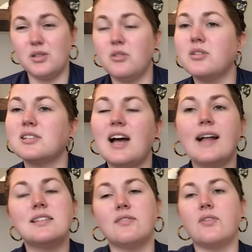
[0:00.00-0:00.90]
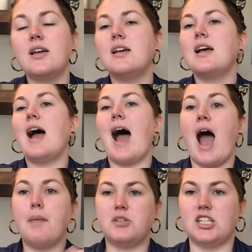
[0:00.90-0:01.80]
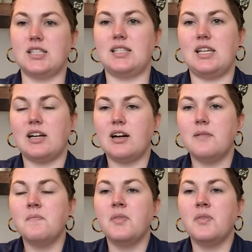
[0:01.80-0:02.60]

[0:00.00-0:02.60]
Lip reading: There's lots of options here,